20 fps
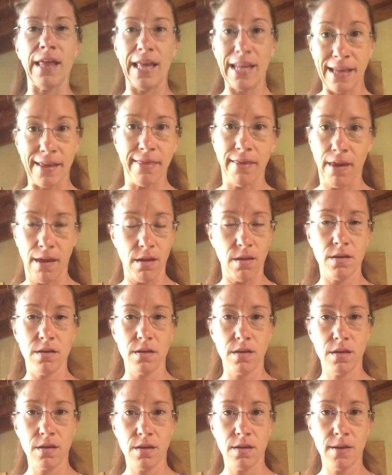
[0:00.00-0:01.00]
anything.
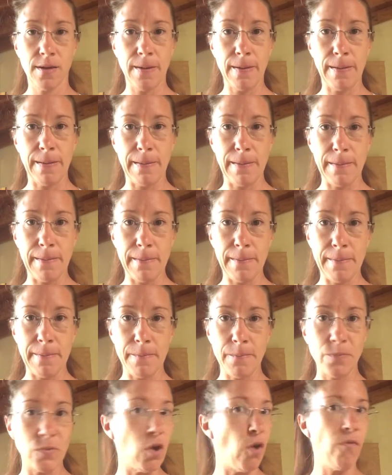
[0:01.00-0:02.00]

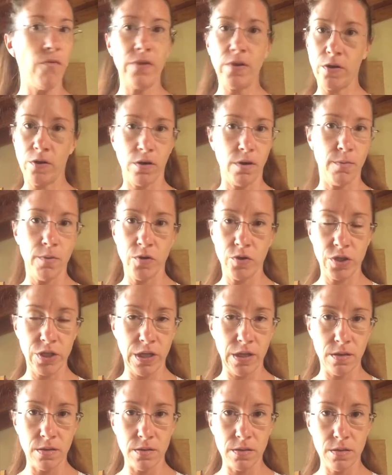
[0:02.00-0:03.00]
Don't feel your
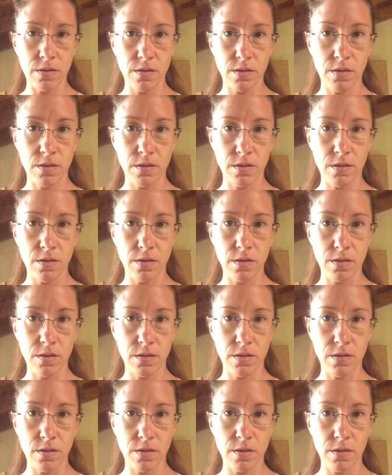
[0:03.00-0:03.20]
emotions.